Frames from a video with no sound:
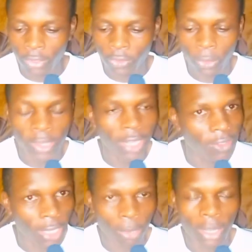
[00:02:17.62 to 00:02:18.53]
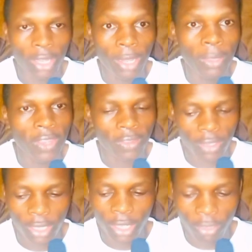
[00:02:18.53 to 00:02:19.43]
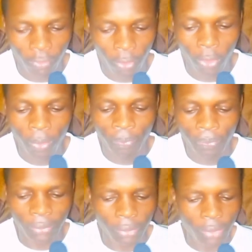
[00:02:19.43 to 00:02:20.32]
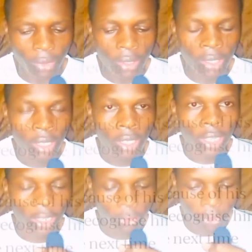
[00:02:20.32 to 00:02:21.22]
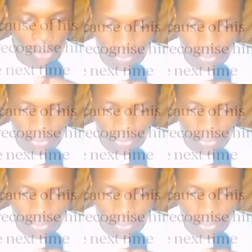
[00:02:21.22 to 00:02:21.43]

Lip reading: saw that statement, let me just read for you. Kalonzo